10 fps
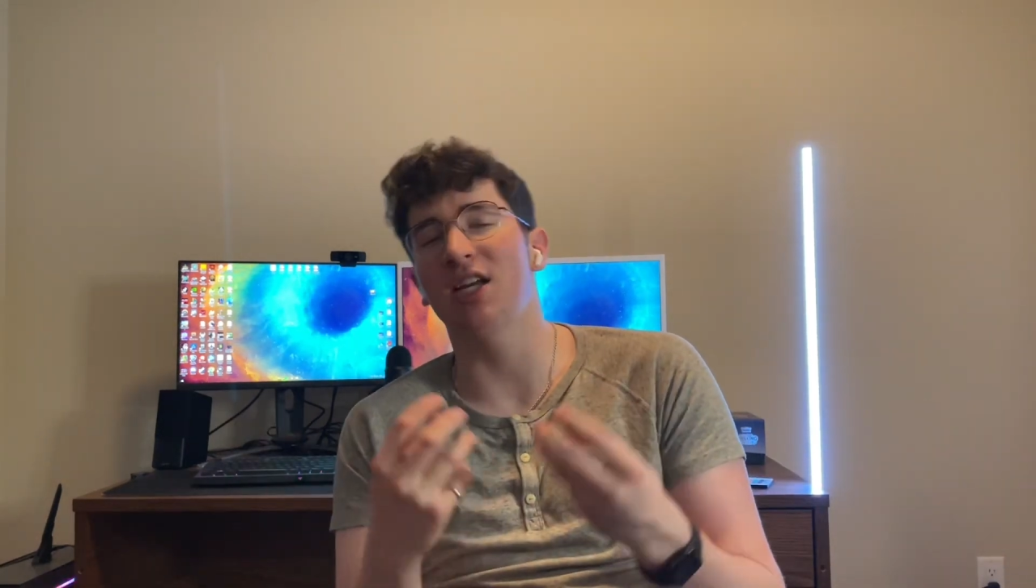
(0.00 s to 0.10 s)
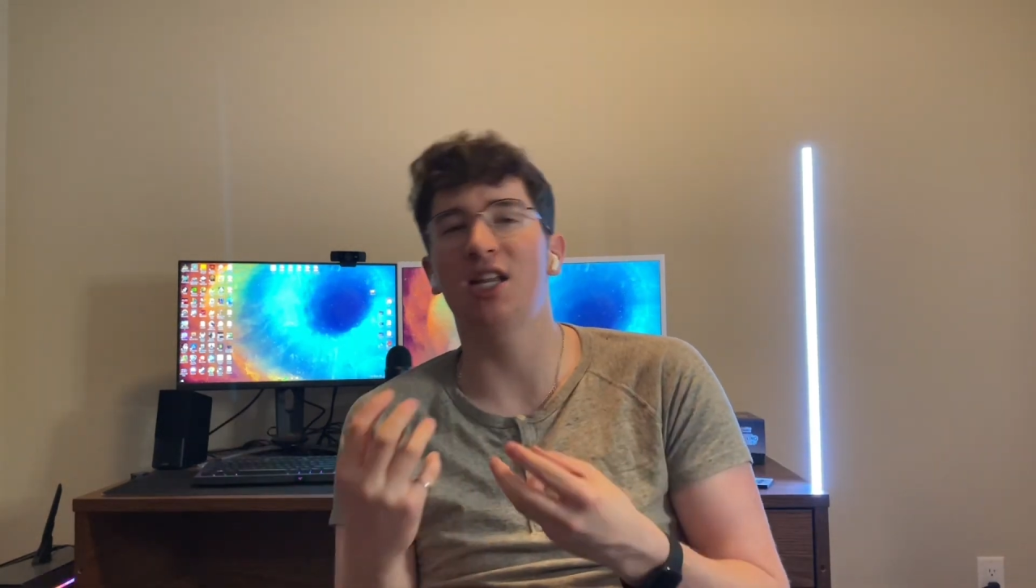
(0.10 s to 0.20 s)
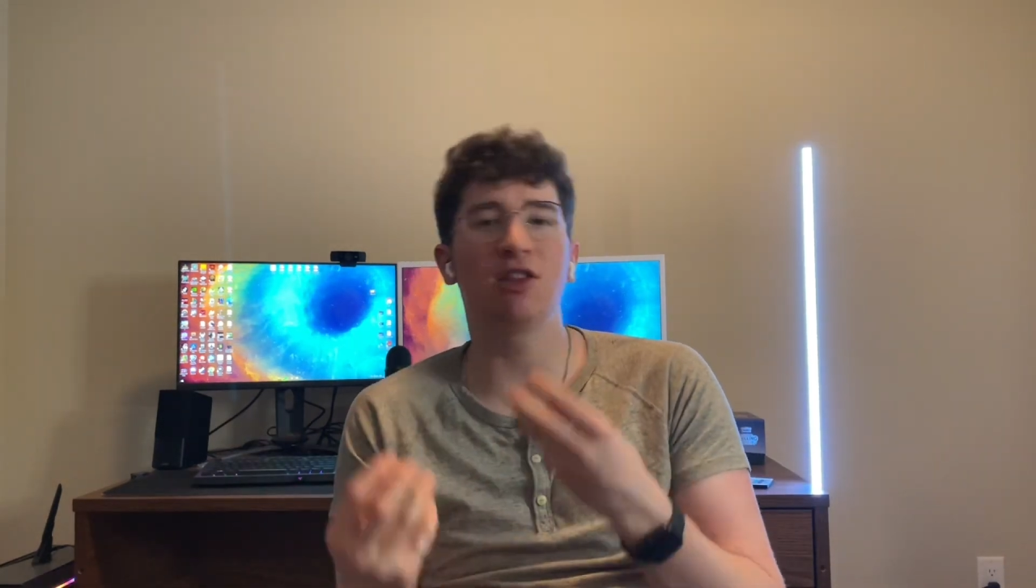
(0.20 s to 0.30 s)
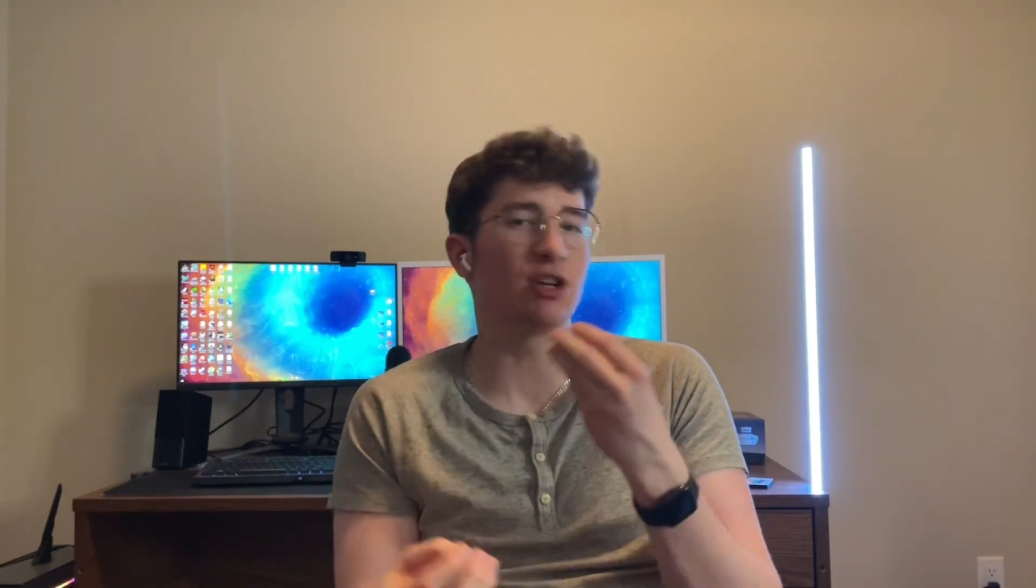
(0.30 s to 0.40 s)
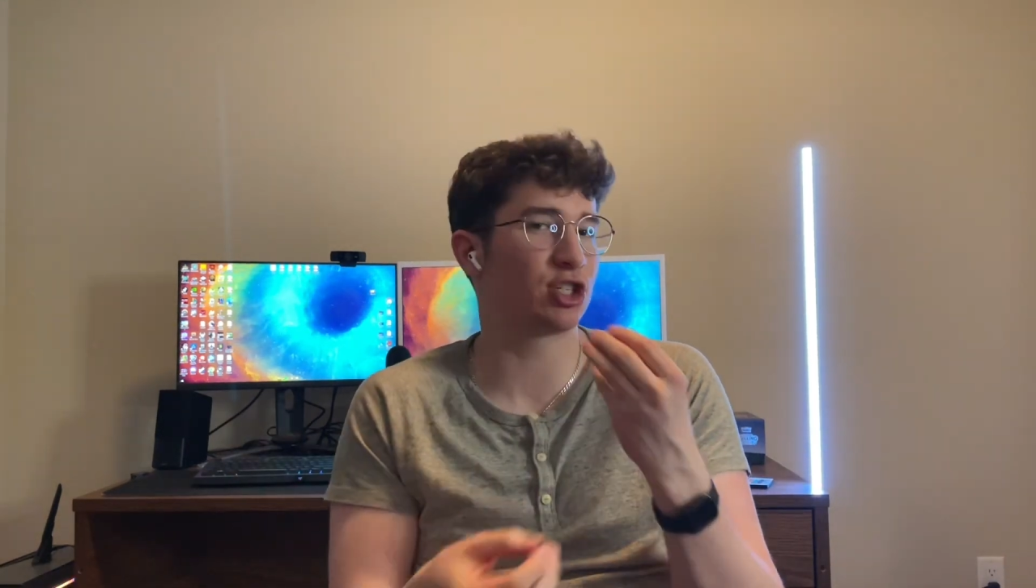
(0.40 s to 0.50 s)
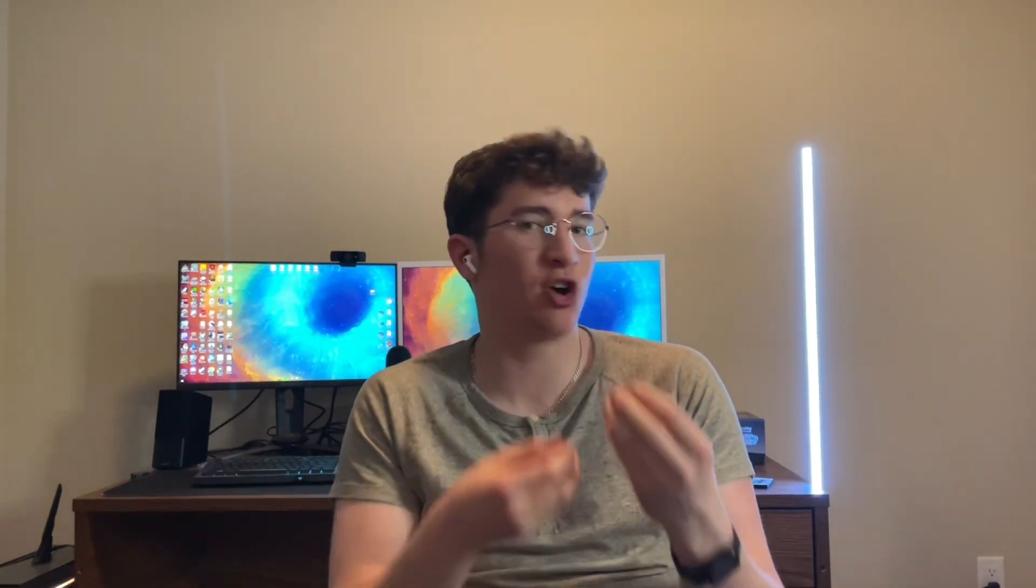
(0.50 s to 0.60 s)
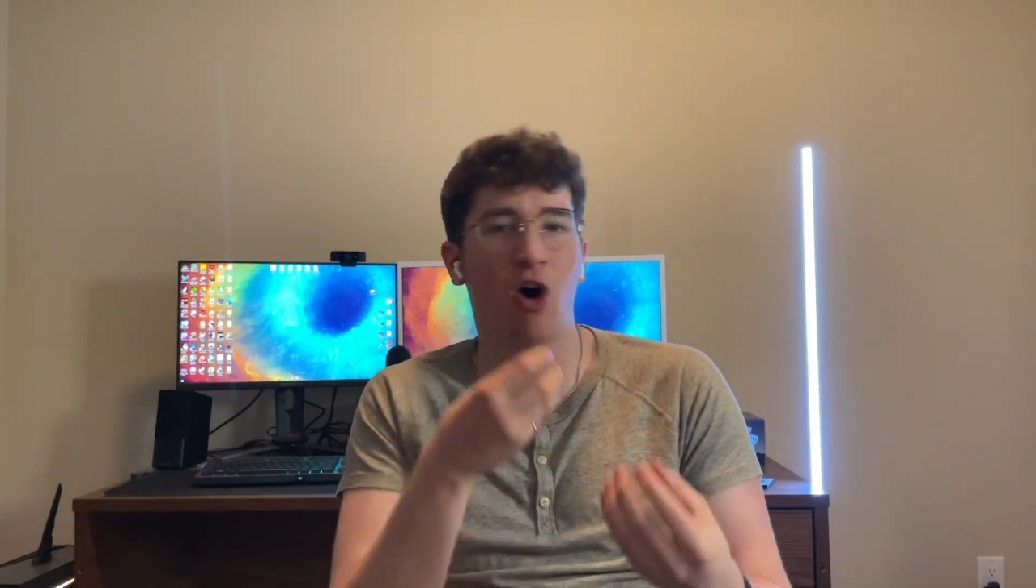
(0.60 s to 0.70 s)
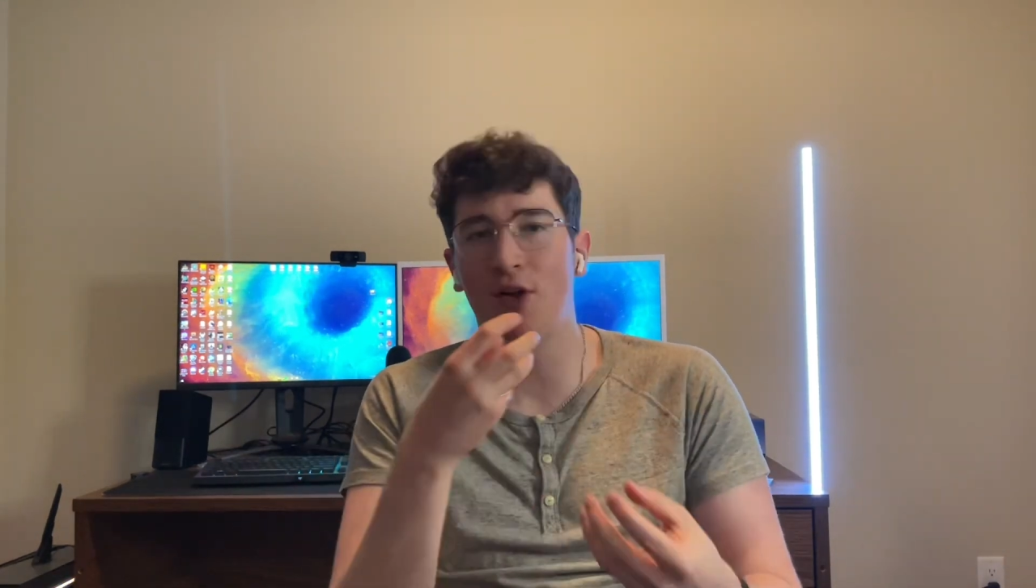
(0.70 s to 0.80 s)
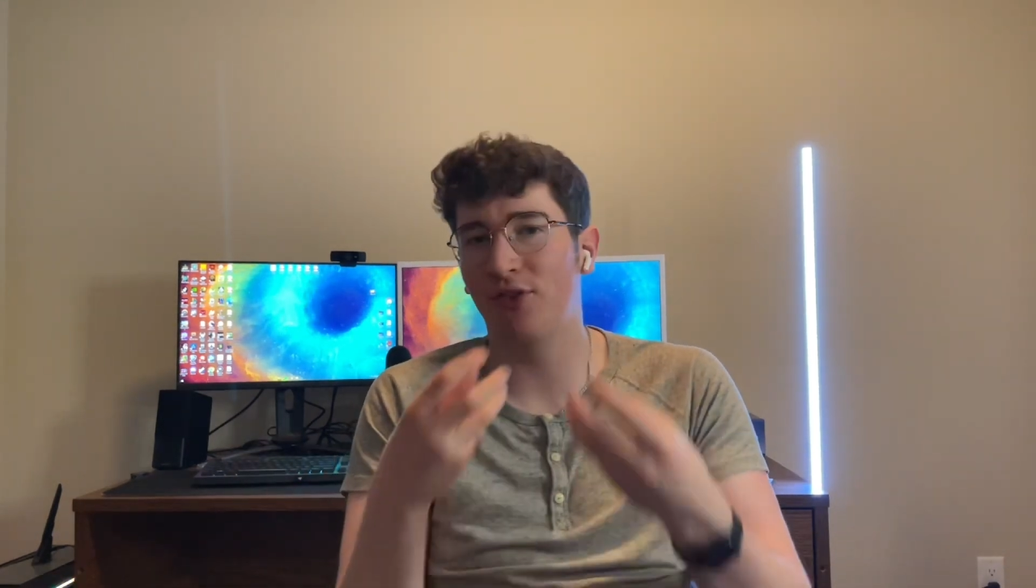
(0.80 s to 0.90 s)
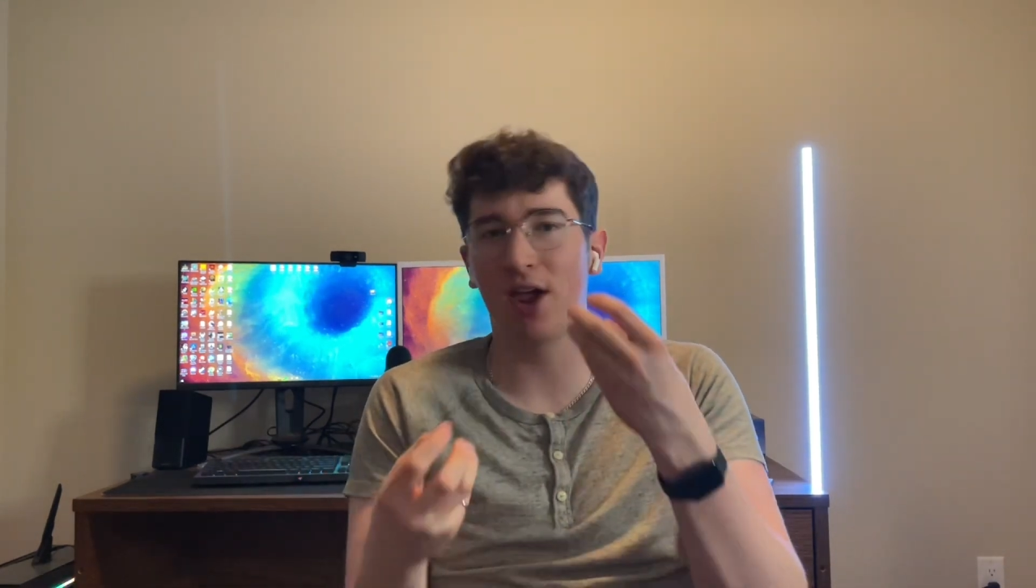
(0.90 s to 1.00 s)
eating this
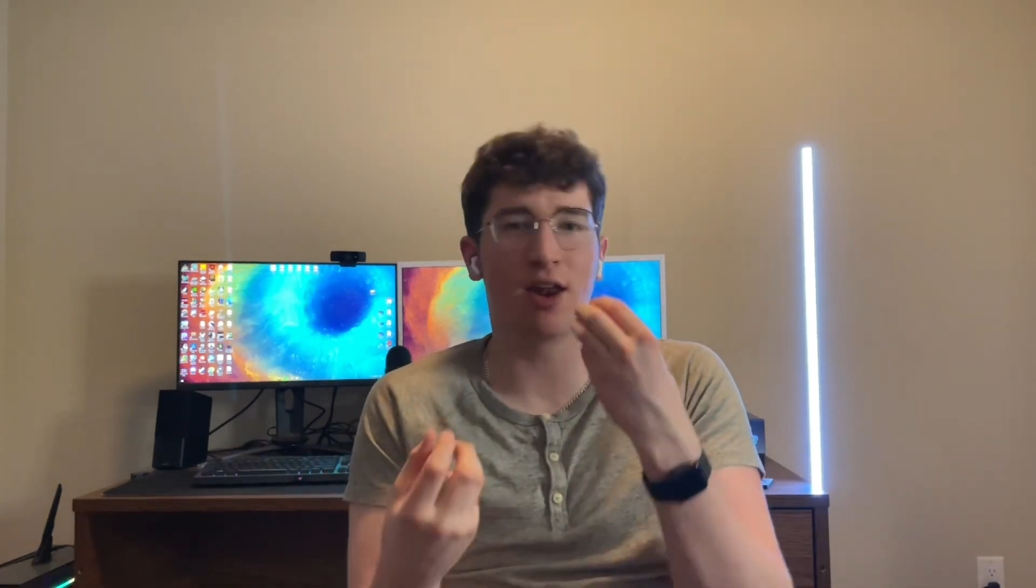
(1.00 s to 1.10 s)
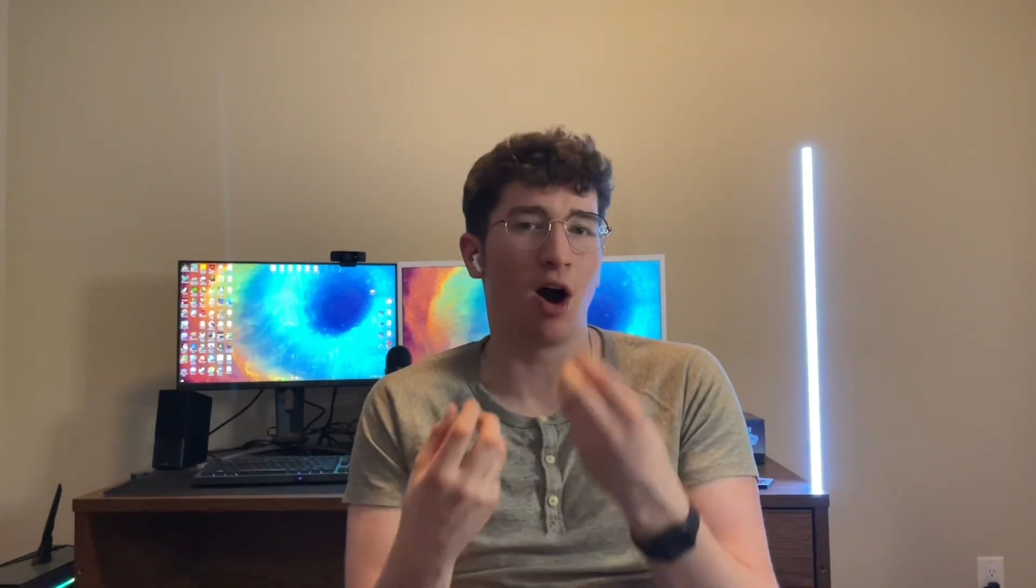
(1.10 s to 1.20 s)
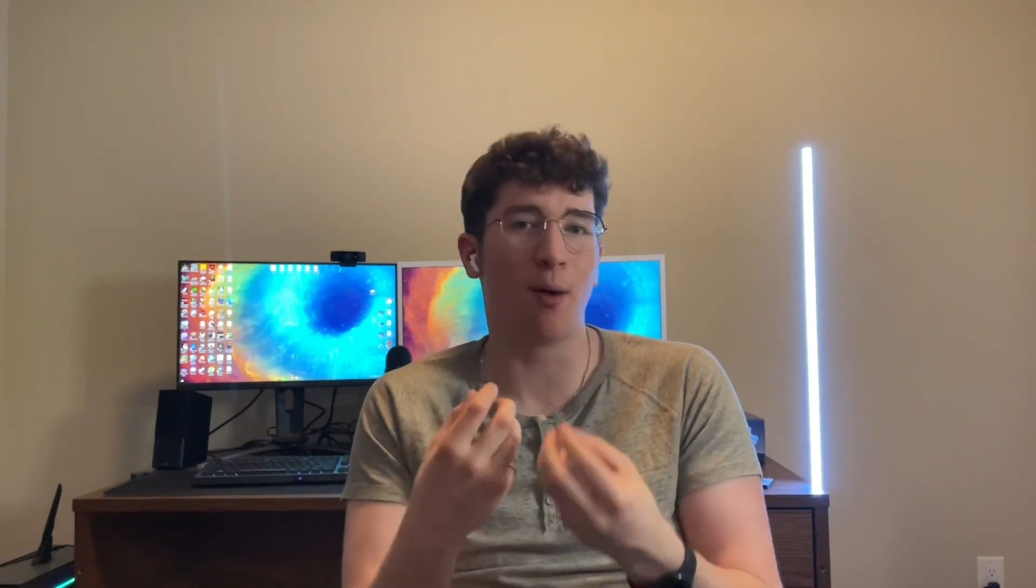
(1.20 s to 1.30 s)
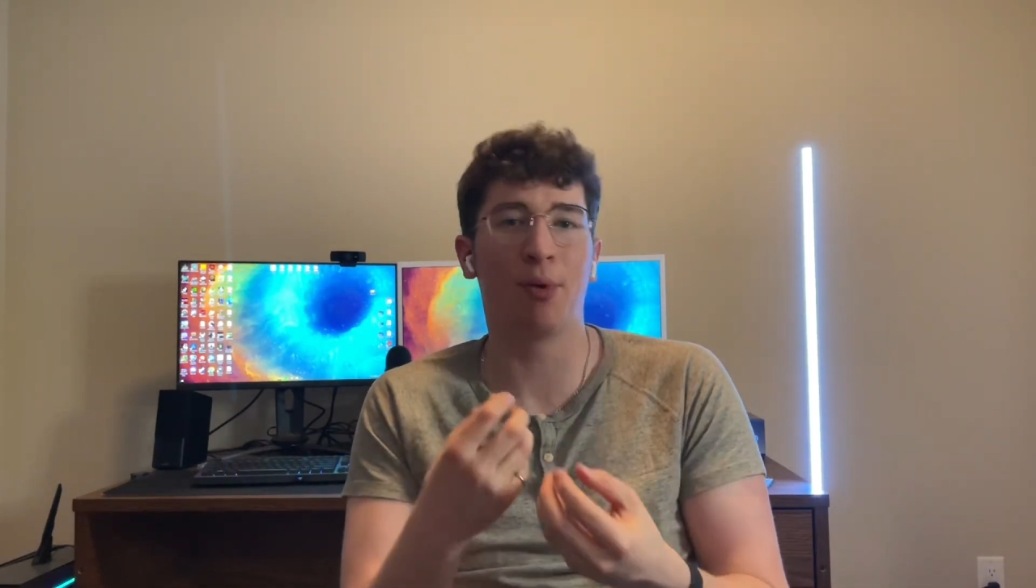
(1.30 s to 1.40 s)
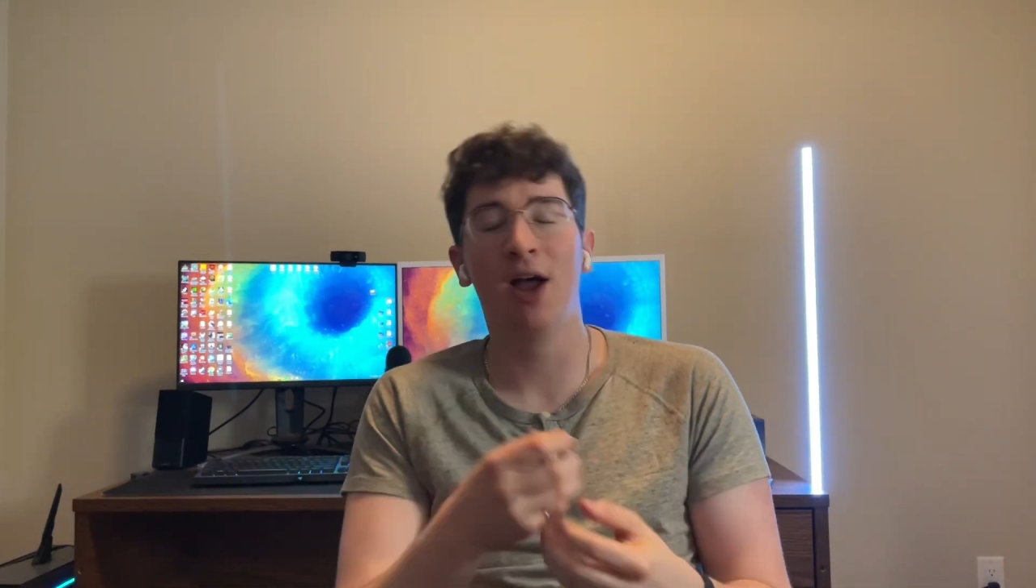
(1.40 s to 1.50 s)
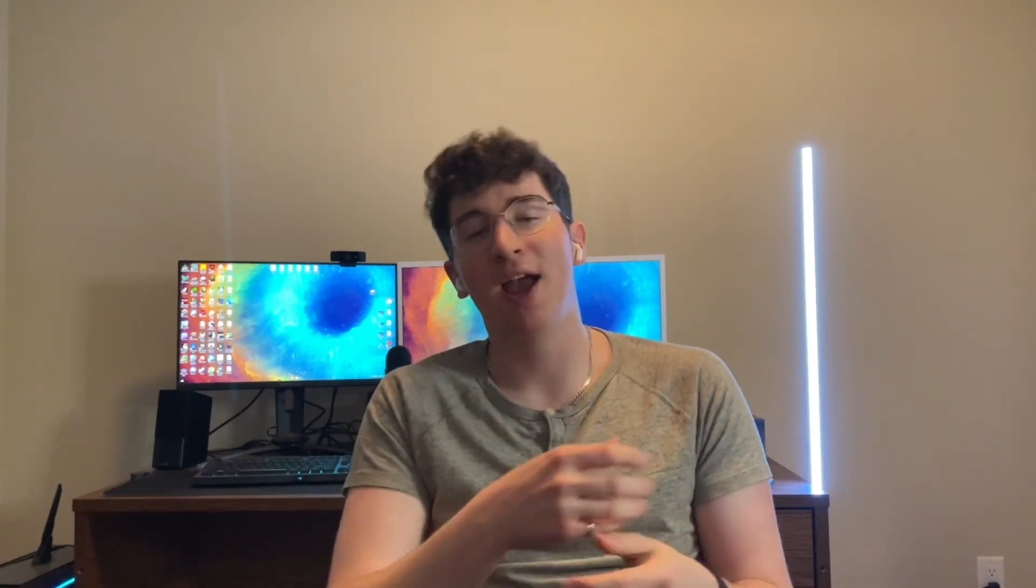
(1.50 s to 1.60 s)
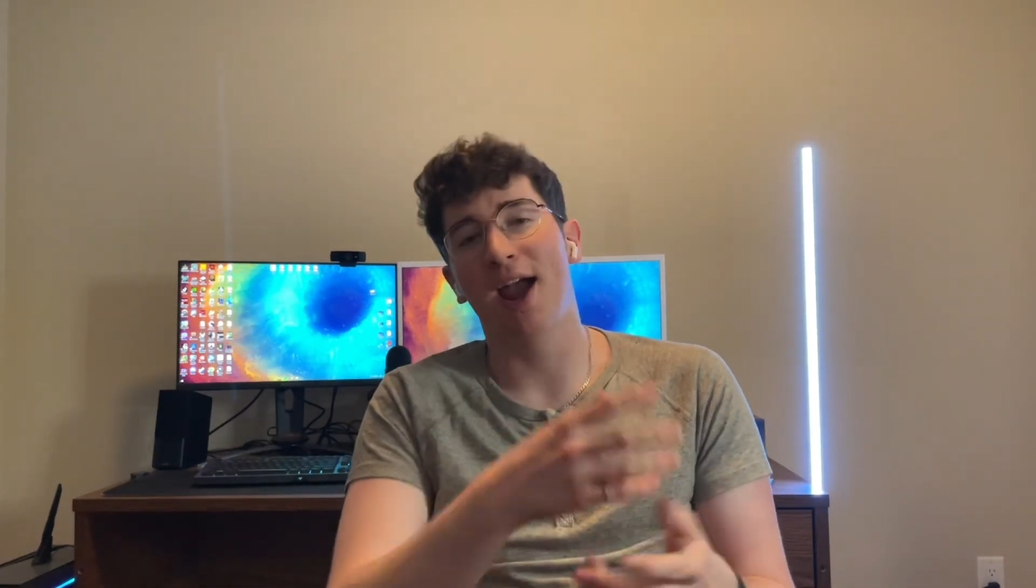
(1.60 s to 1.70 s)
content up,